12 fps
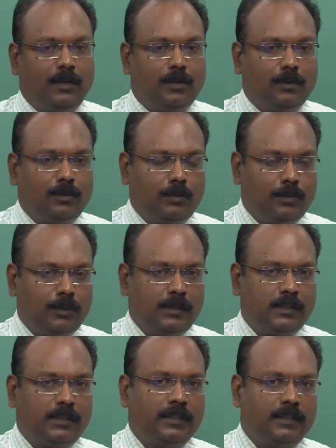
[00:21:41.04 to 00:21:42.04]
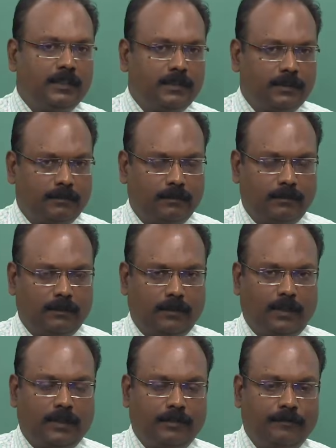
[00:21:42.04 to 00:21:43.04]
Now towards the
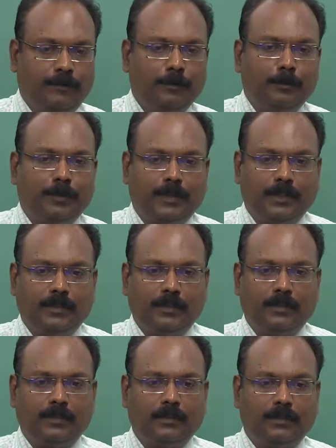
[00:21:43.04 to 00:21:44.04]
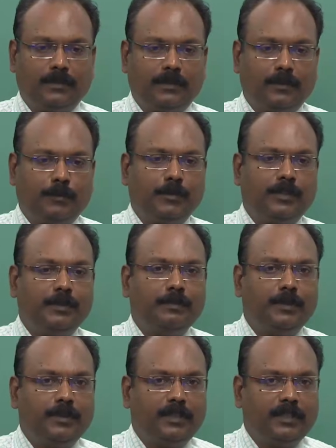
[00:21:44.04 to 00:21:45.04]
last few points, the most
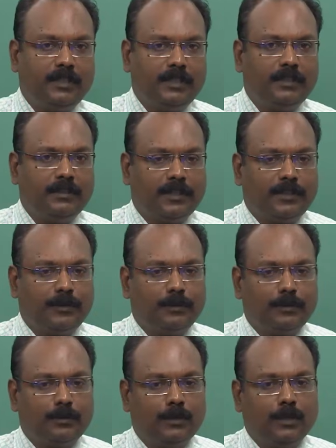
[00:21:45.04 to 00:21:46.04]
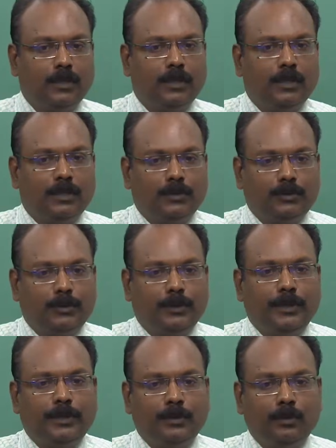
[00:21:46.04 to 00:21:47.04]
important thing that you
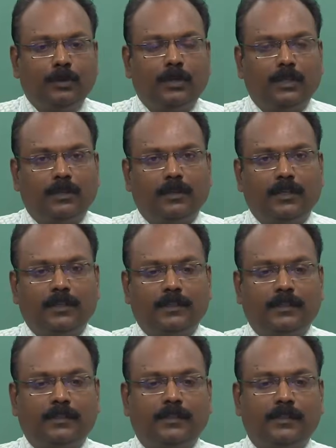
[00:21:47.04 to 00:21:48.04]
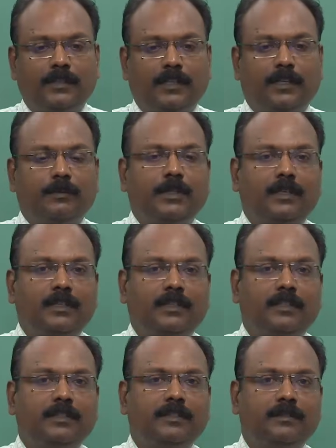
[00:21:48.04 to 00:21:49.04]
shouldn't do at all is never
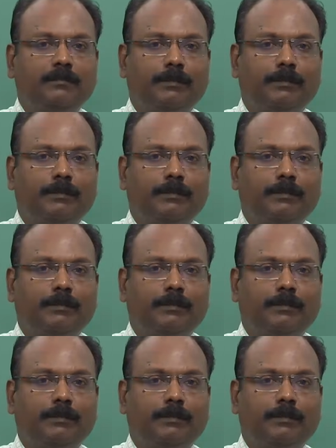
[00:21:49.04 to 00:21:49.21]
turn